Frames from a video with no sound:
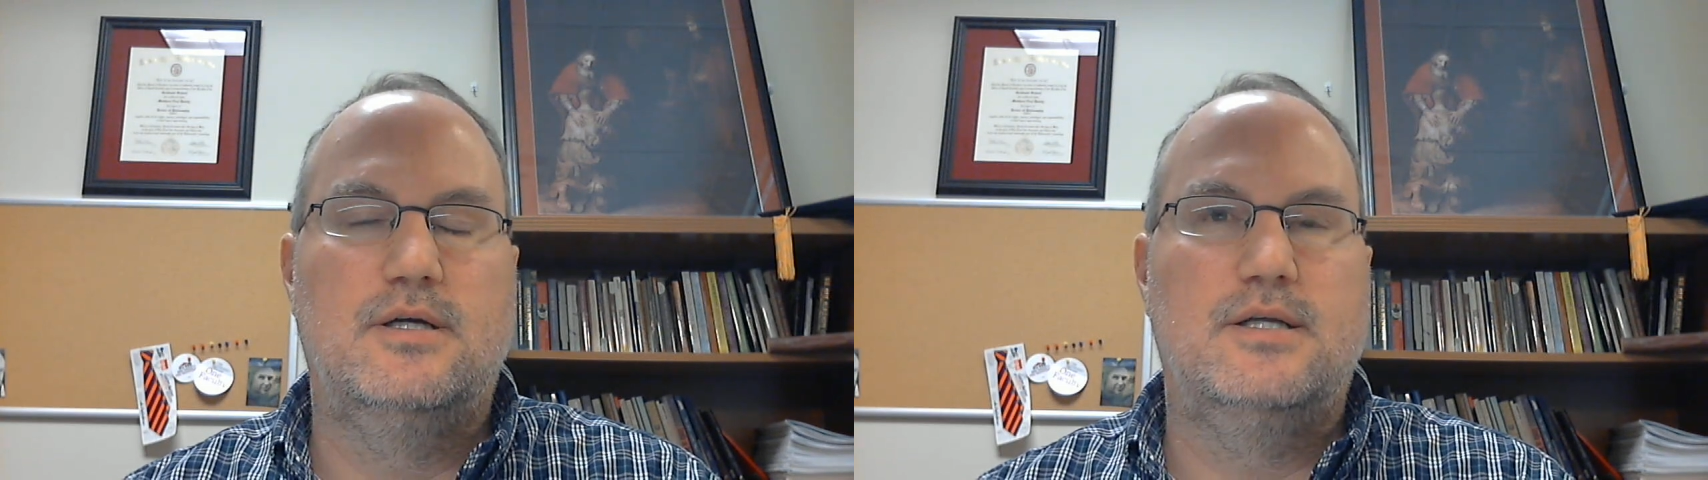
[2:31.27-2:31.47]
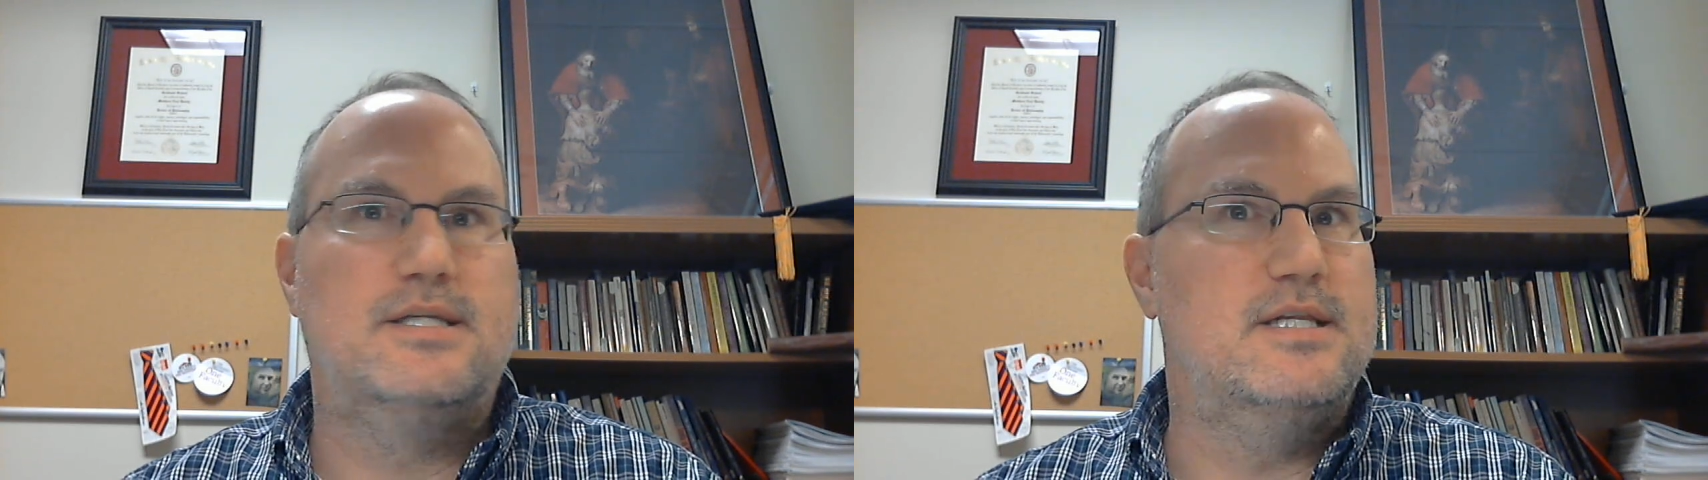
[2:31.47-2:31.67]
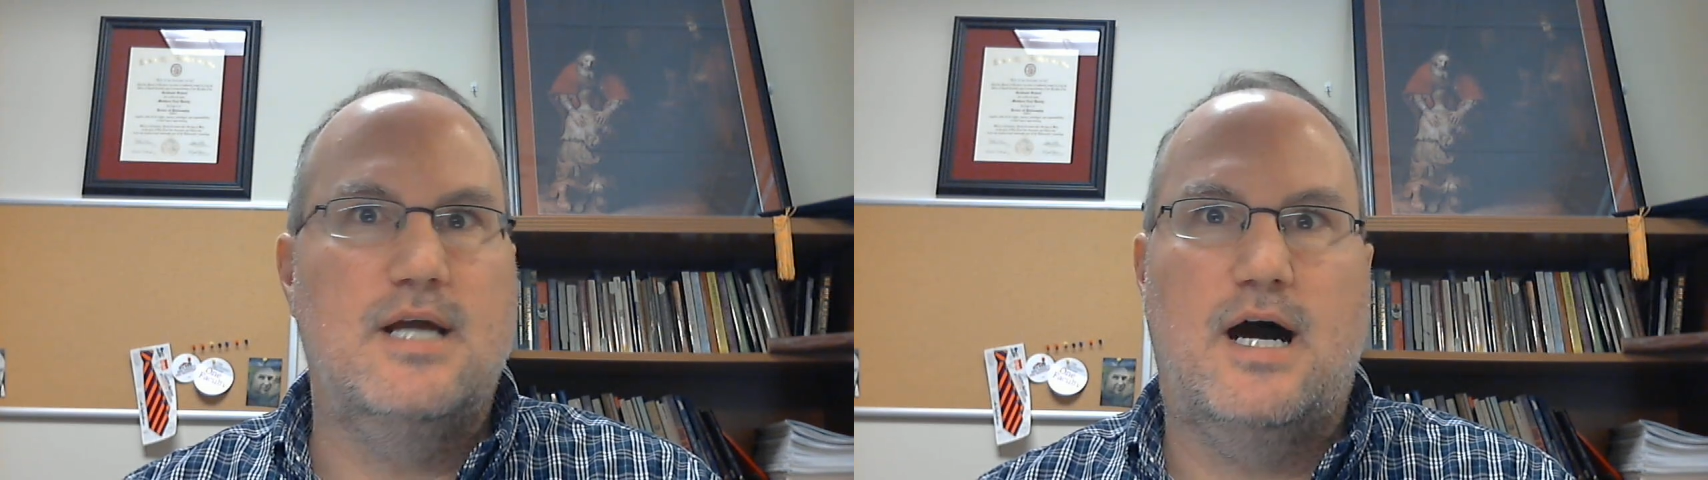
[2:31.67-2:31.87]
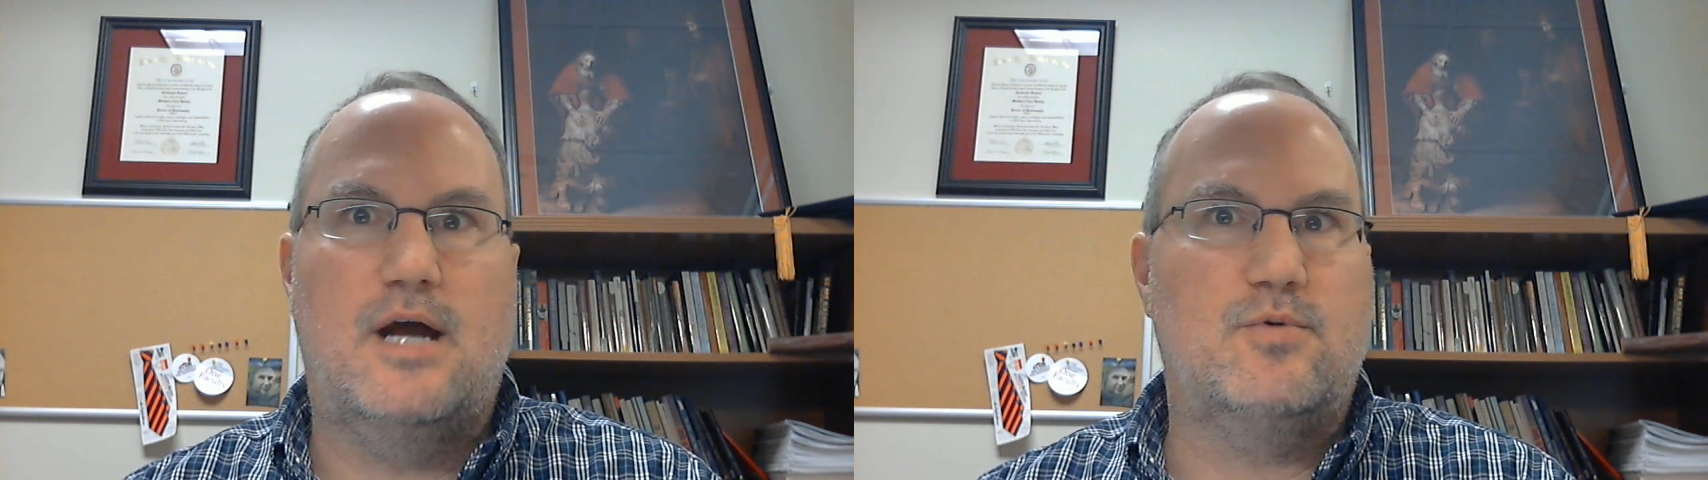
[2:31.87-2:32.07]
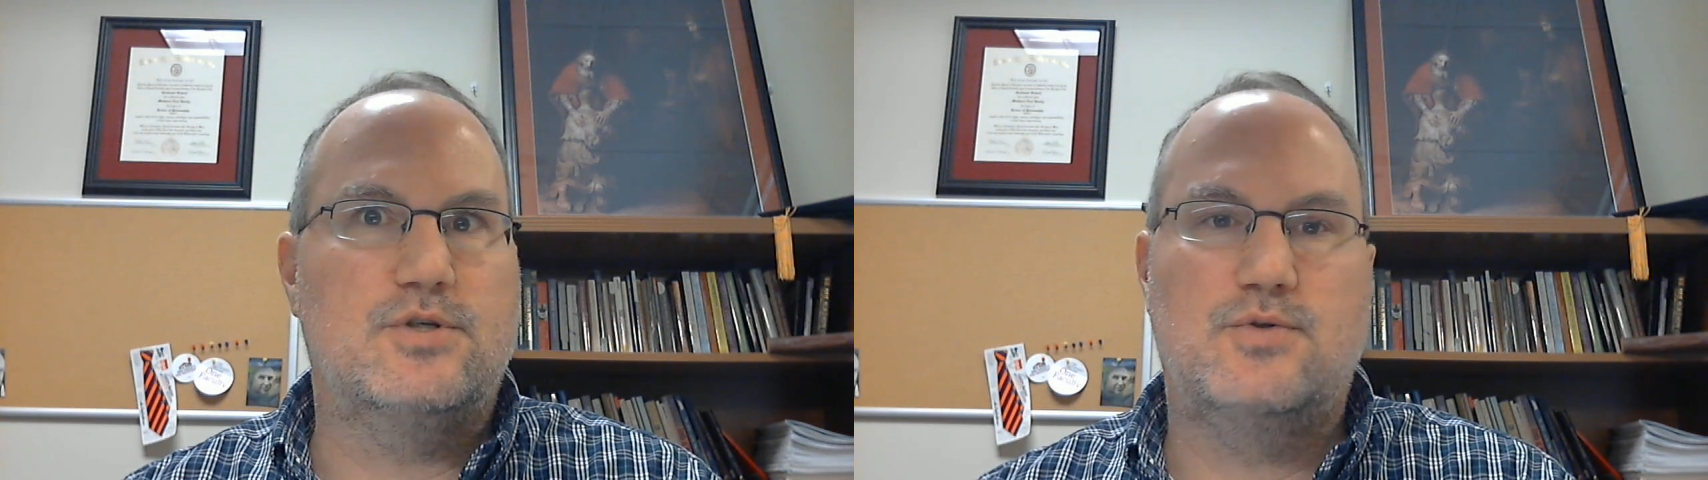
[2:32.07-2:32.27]
did
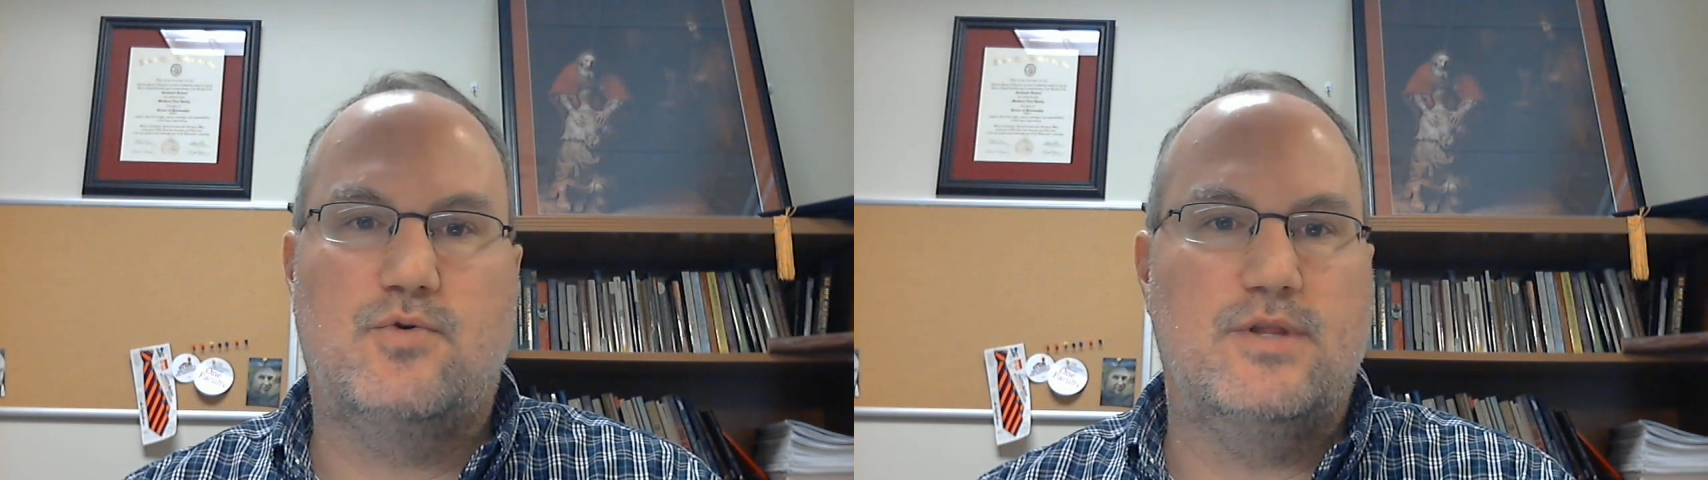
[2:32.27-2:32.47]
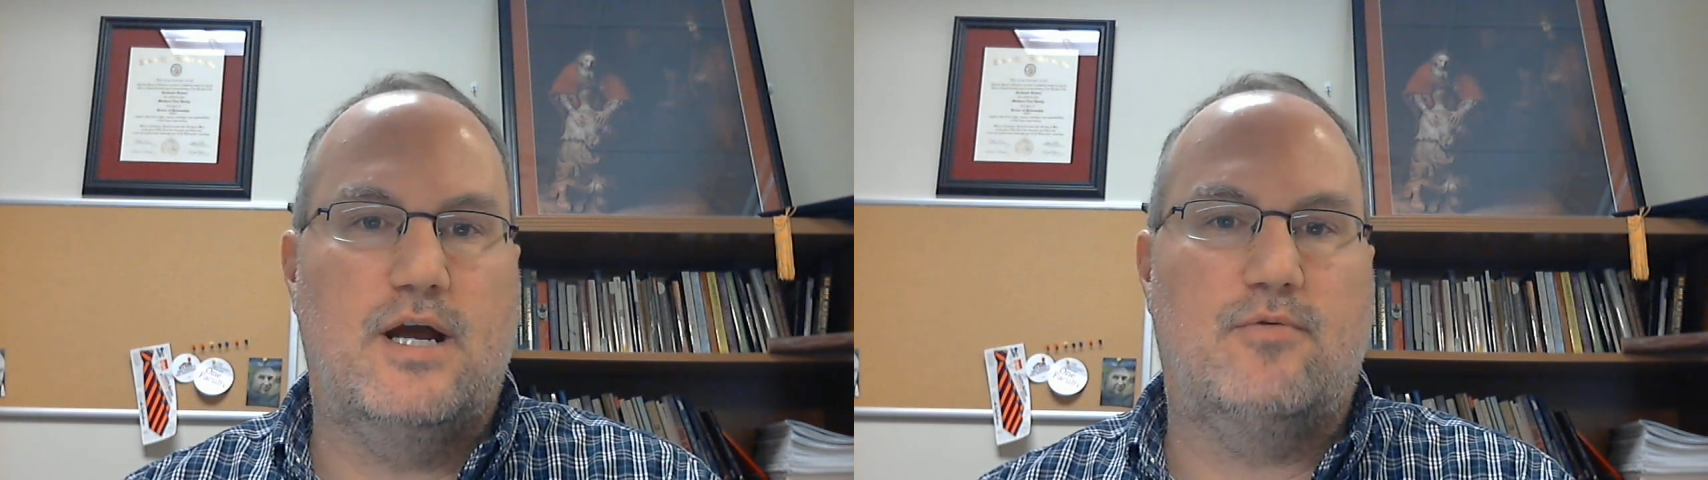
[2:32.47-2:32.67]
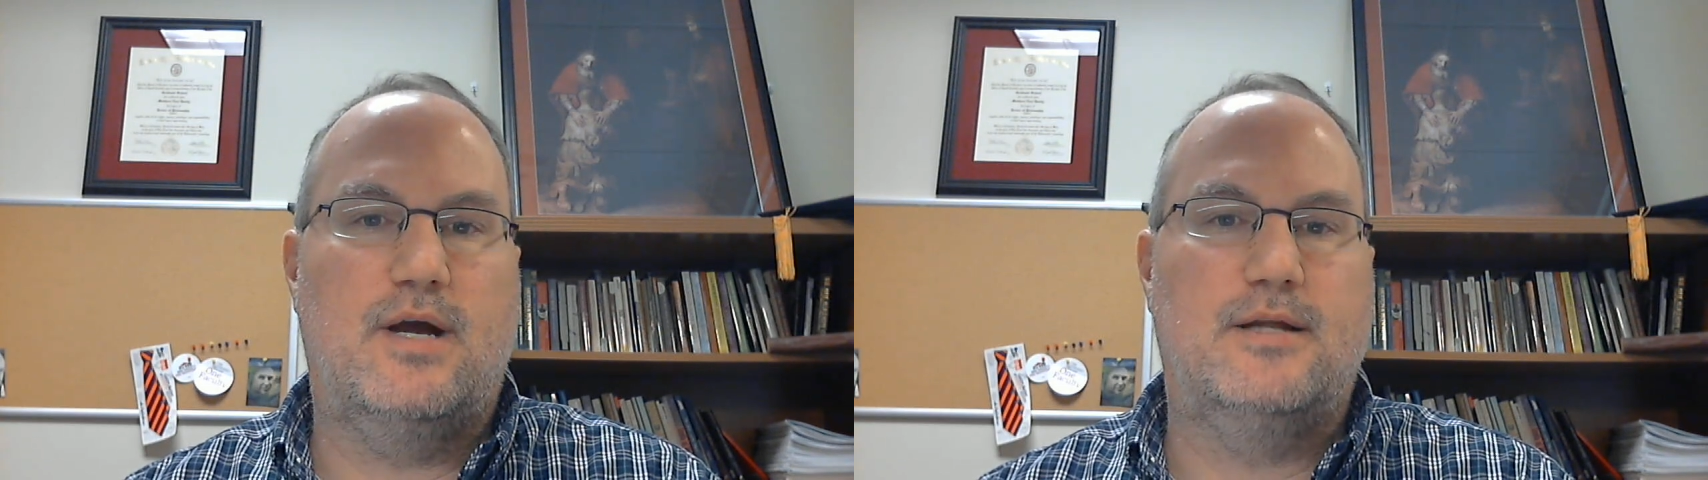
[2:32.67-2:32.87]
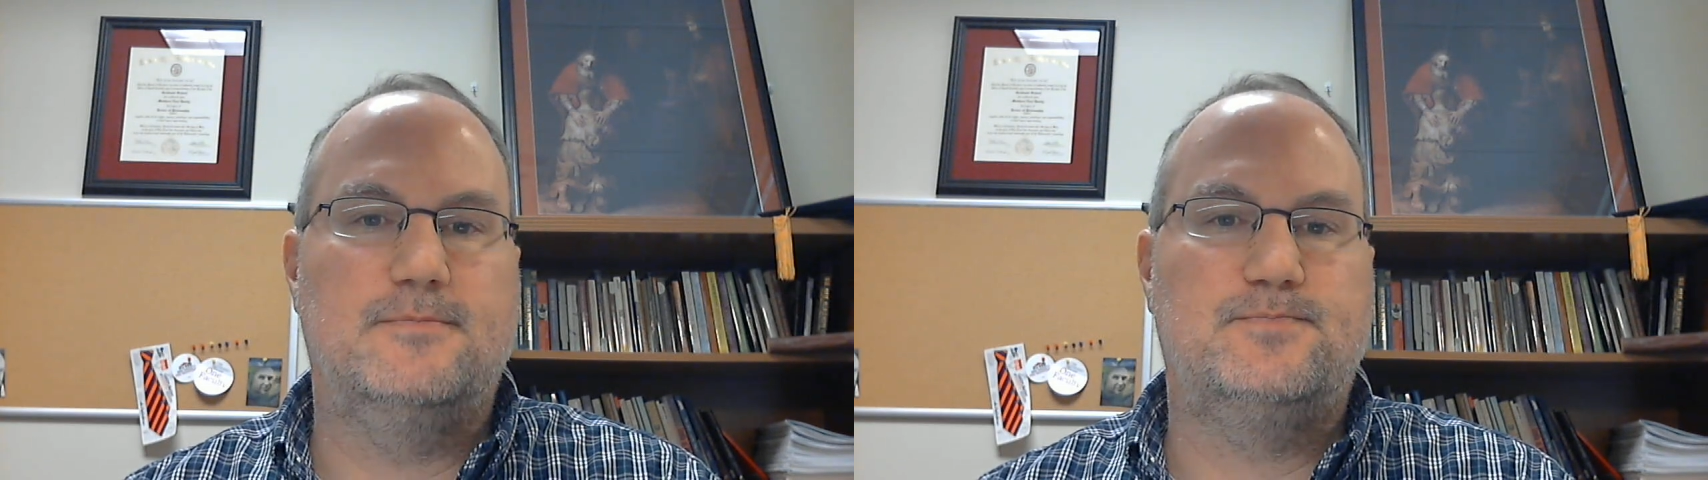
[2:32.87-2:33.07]
not restore that right.